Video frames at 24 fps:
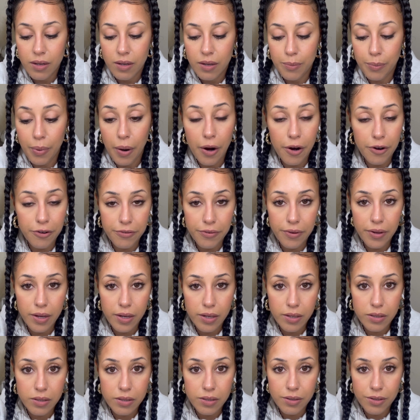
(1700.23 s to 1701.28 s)

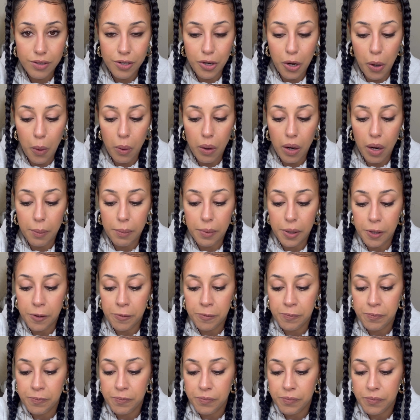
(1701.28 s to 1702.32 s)
perfect, you know what I mean?